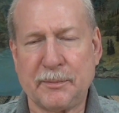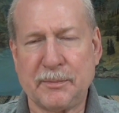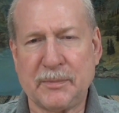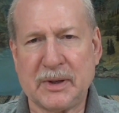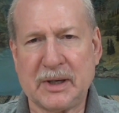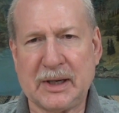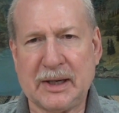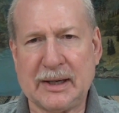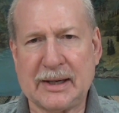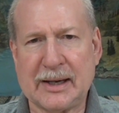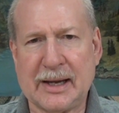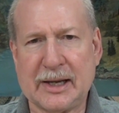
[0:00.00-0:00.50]

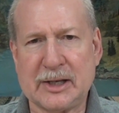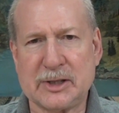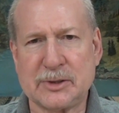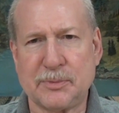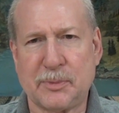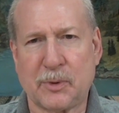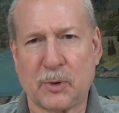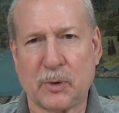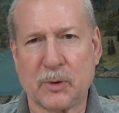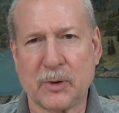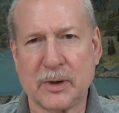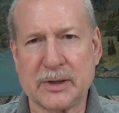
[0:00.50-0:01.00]
teenage
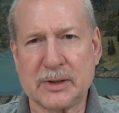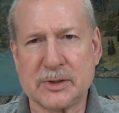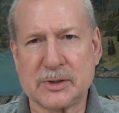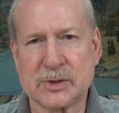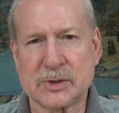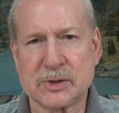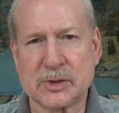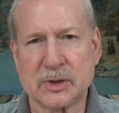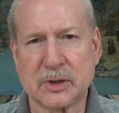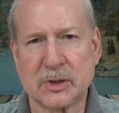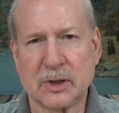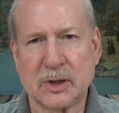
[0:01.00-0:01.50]

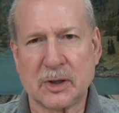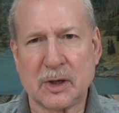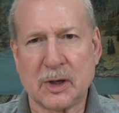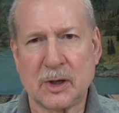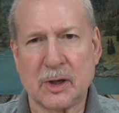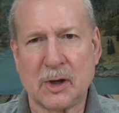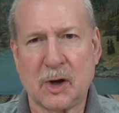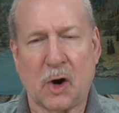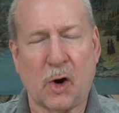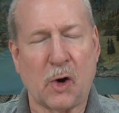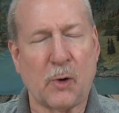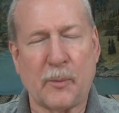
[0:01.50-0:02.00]
boys.
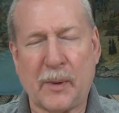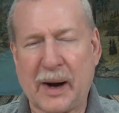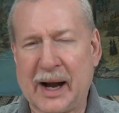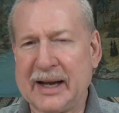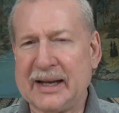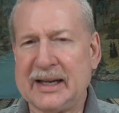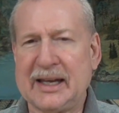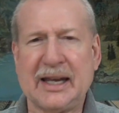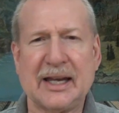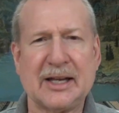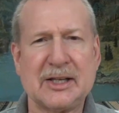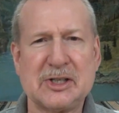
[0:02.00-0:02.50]
Oh, my
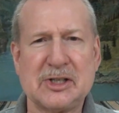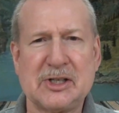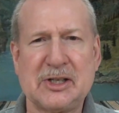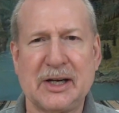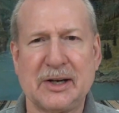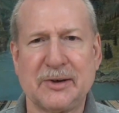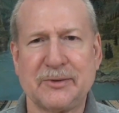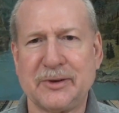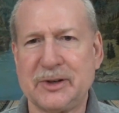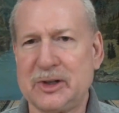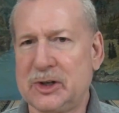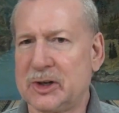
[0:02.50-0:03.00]
kid's
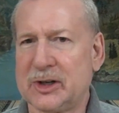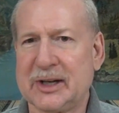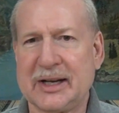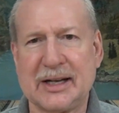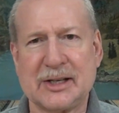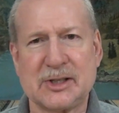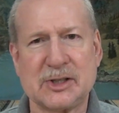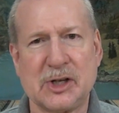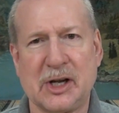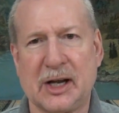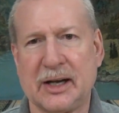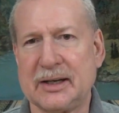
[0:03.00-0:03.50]
different. Your
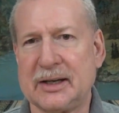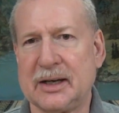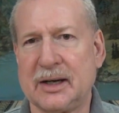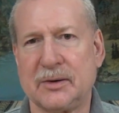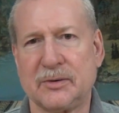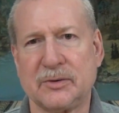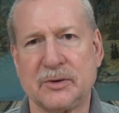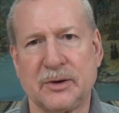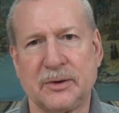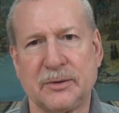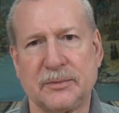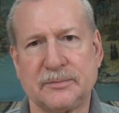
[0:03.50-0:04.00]
kid's not
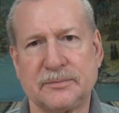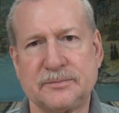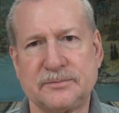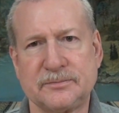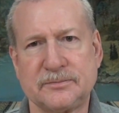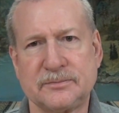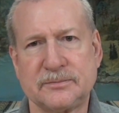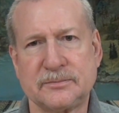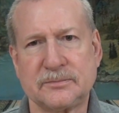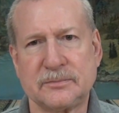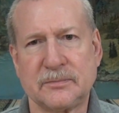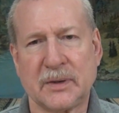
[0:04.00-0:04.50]
different.
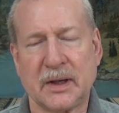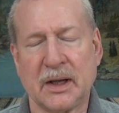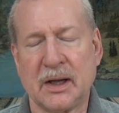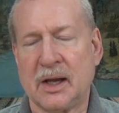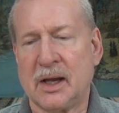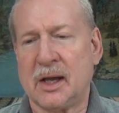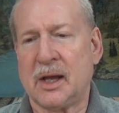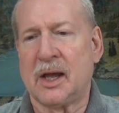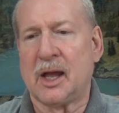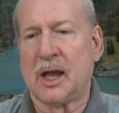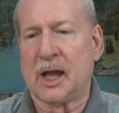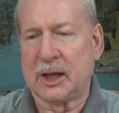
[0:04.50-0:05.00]

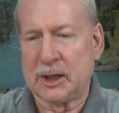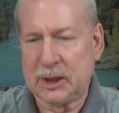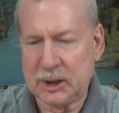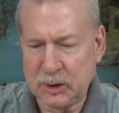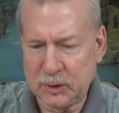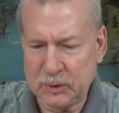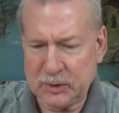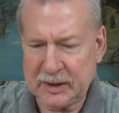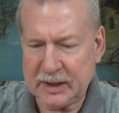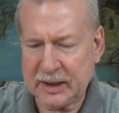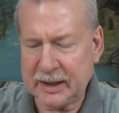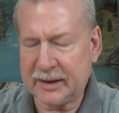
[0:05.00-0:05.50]

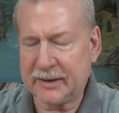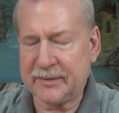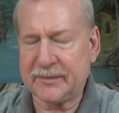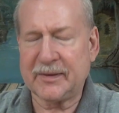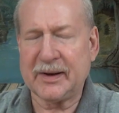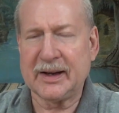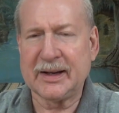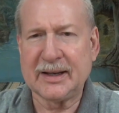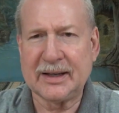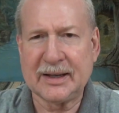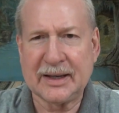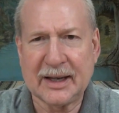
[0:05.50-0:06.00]
You give
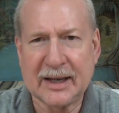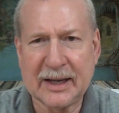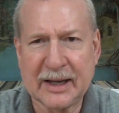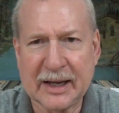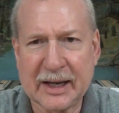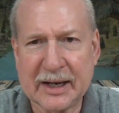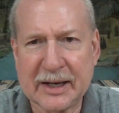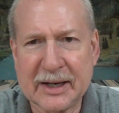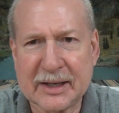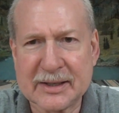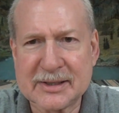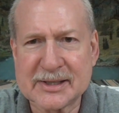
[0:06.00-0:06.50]
a
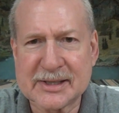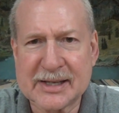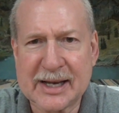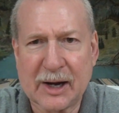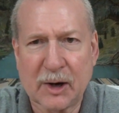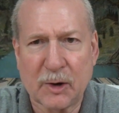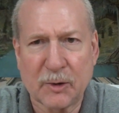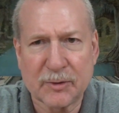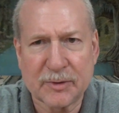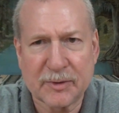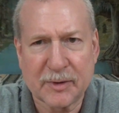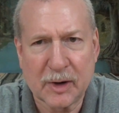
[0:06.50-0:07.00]
kid a
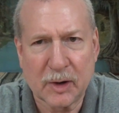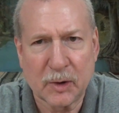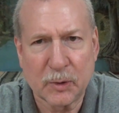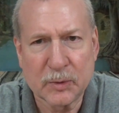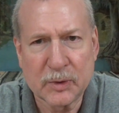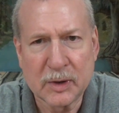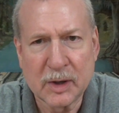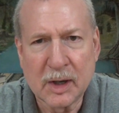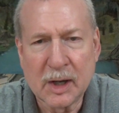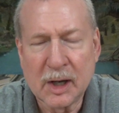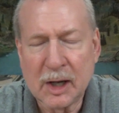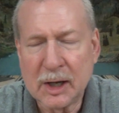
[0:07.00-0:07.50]
cell
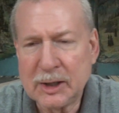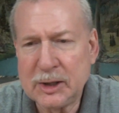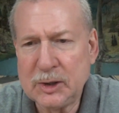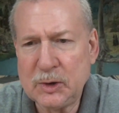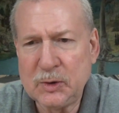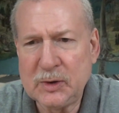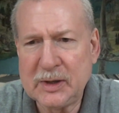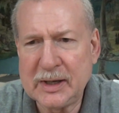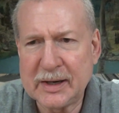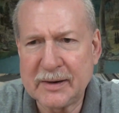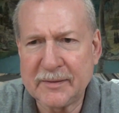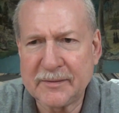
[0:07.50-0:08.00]
phone,
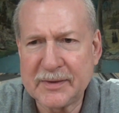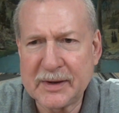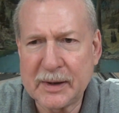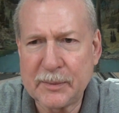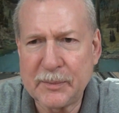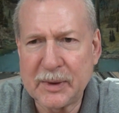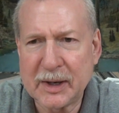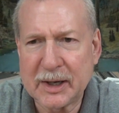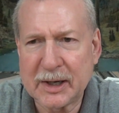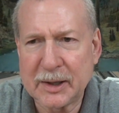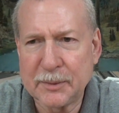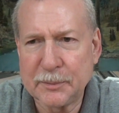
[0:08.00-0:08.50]
you give
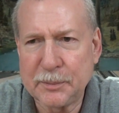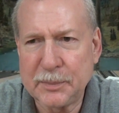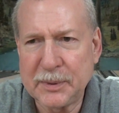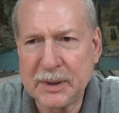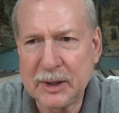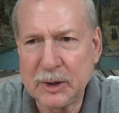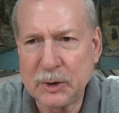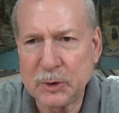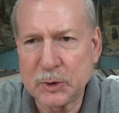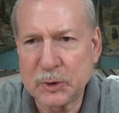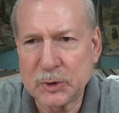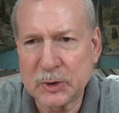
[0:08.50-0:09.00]
them a
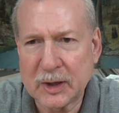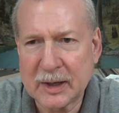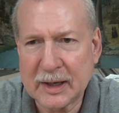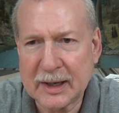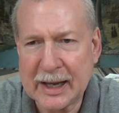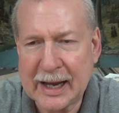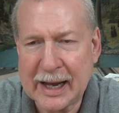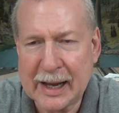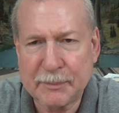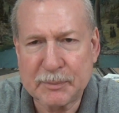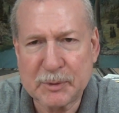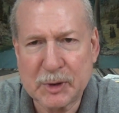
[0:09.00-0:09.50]
computer, a
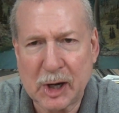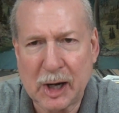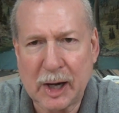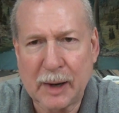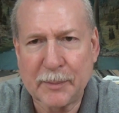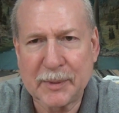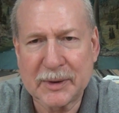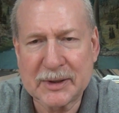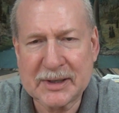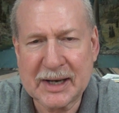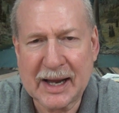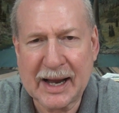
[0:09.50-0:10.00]

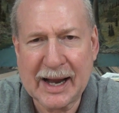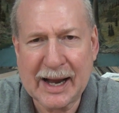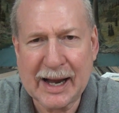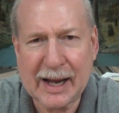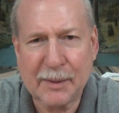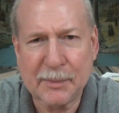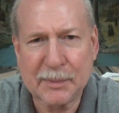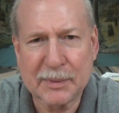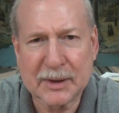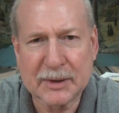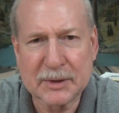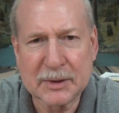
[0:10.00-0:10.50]
laptop, a
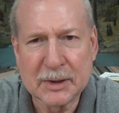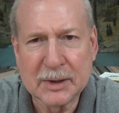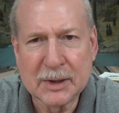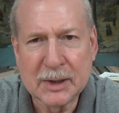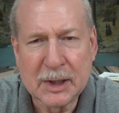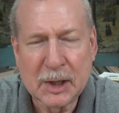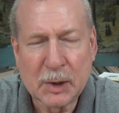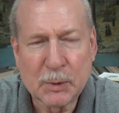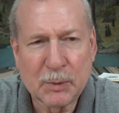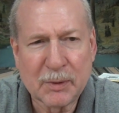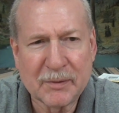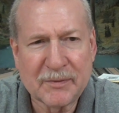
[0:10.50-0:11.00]
tablet
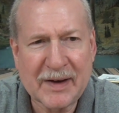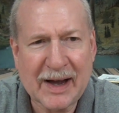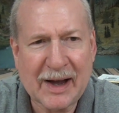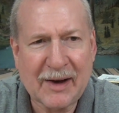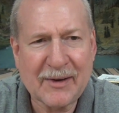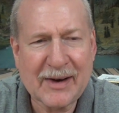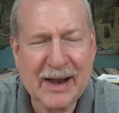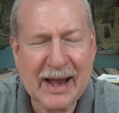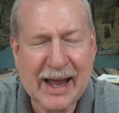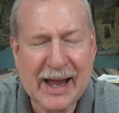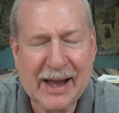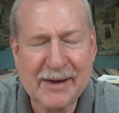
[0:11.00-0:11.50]

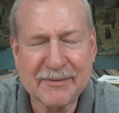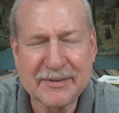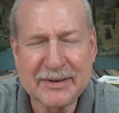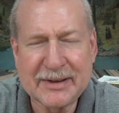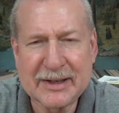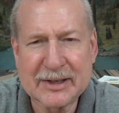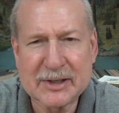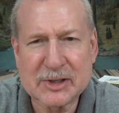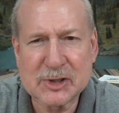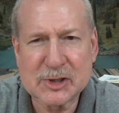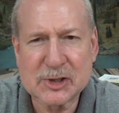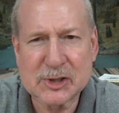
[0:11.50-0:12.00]
without
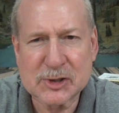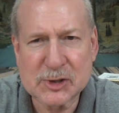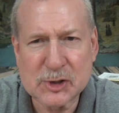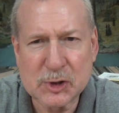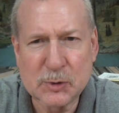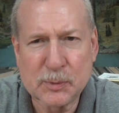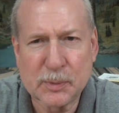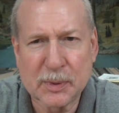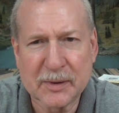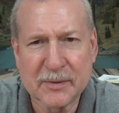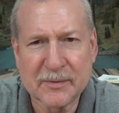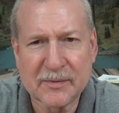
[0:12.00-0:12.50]
having it
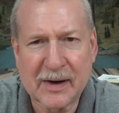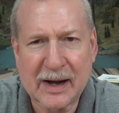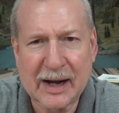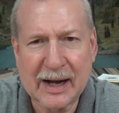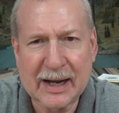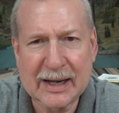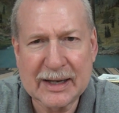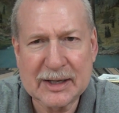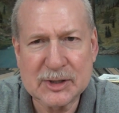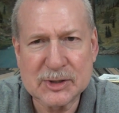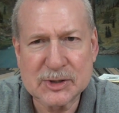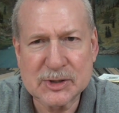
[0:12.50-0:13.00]

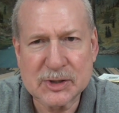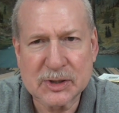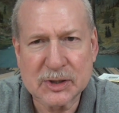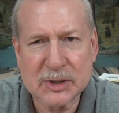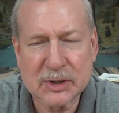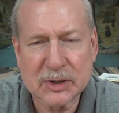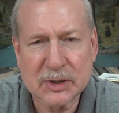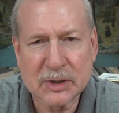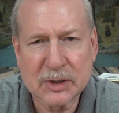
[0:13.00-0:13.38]
supervised,